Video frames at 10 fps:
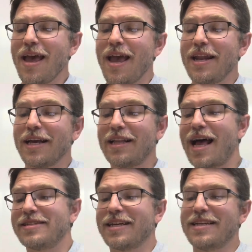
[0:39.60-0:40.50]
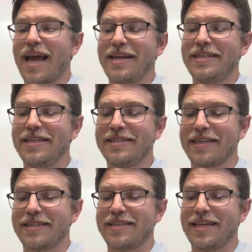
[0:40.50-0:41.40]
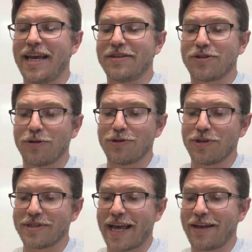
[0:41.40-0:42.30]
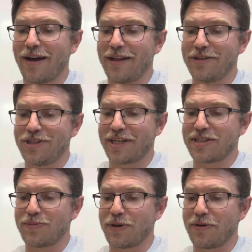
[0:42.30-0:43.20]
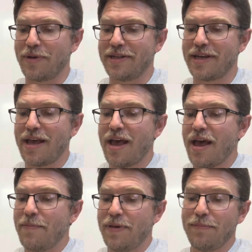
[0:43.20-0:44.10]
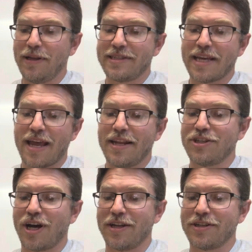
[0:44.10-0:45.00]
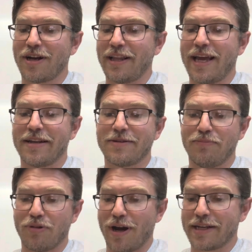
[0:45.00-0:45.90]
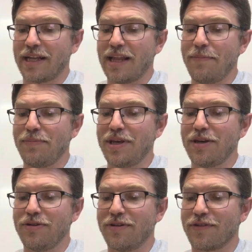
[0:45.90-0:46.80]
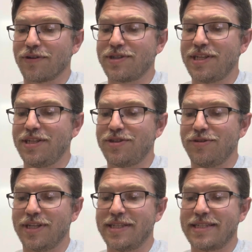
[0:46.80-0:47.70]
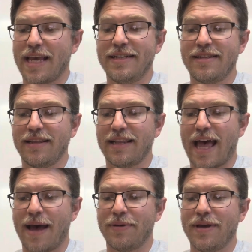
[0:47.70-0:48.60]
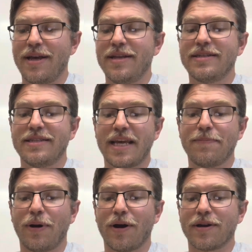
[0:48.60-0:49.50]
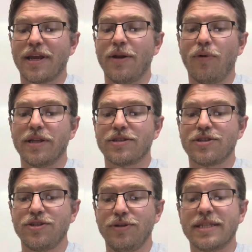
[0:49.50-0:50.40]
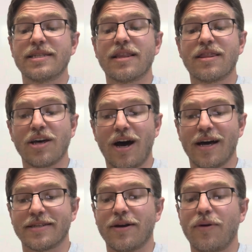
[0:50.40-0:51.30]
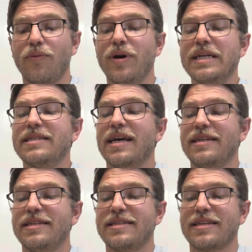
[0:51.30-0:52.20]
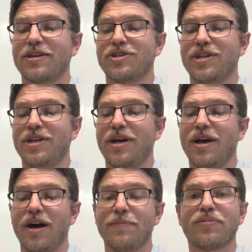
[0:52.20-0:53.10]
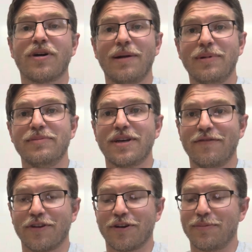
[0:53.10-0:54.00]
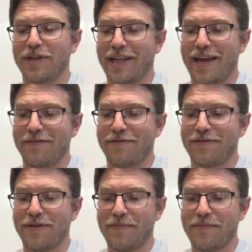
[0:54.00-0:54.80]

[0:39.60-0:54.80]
In a classic 1968 social psychology experiment, Bibb Latané and John Darlette brought Columbia University students into the lab to take part in what students thought was a discussion on problems of urban life.